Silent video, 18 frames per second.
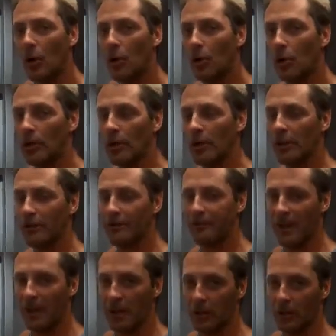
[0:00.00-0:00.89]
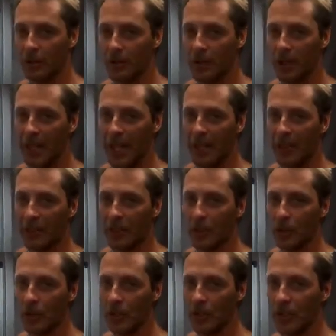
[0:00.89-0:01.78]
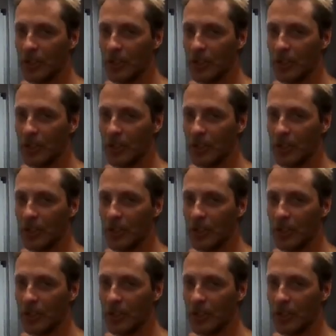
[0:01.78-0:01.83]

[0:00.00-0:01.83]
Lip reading: or you have failed to renounce your